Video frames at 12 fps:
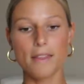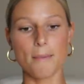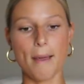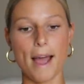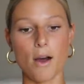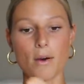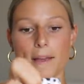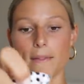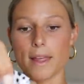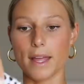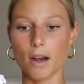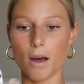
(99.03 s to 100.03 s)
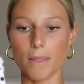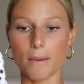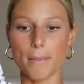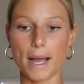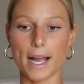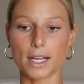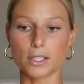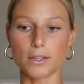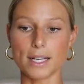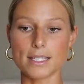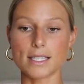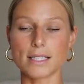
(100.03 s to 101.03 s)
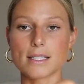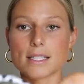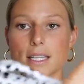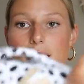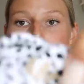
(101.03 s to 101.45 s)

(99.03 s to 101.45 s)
them out and then on the back you guys can see